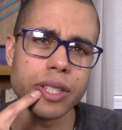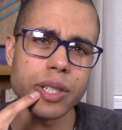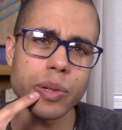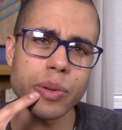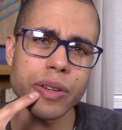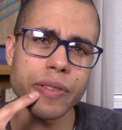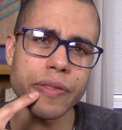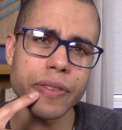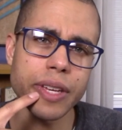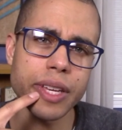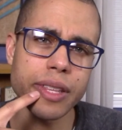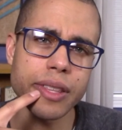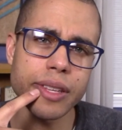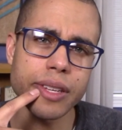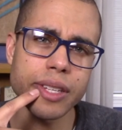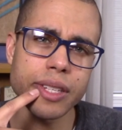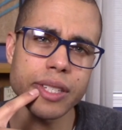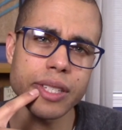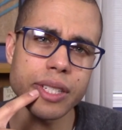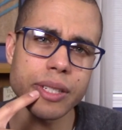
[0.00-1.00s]
you know what faith
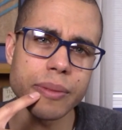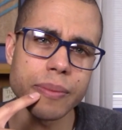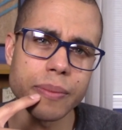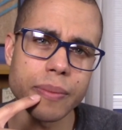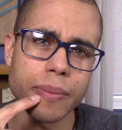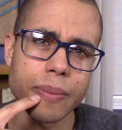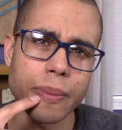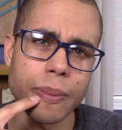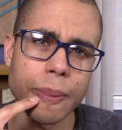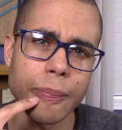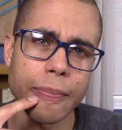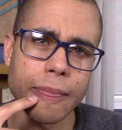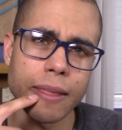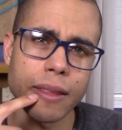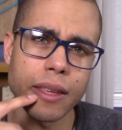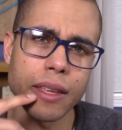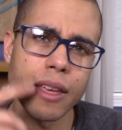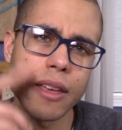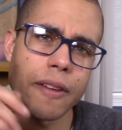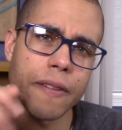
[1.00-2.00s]
is?
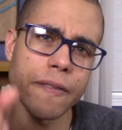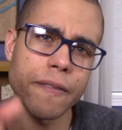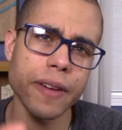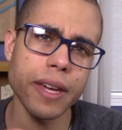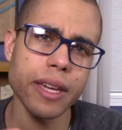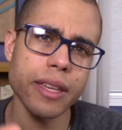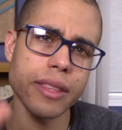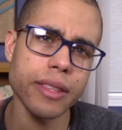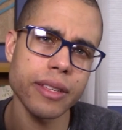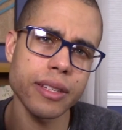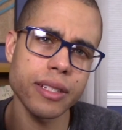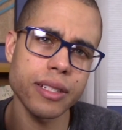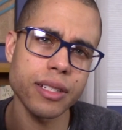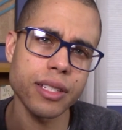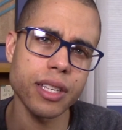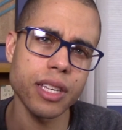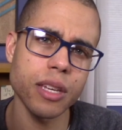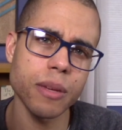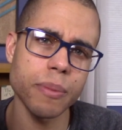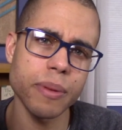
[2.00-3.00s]
Faith is
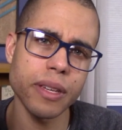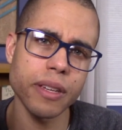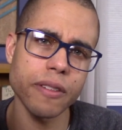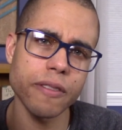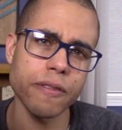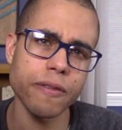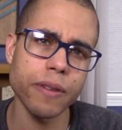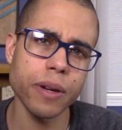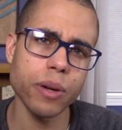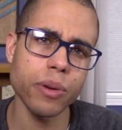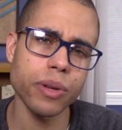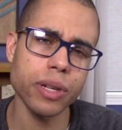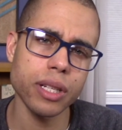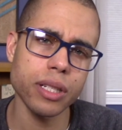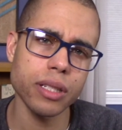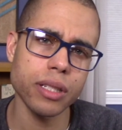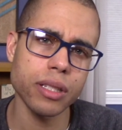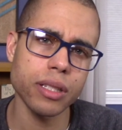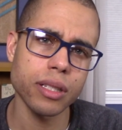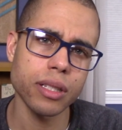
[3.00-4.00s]
keeping
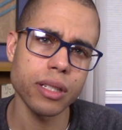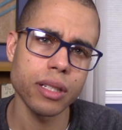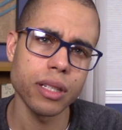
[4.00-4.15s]
focus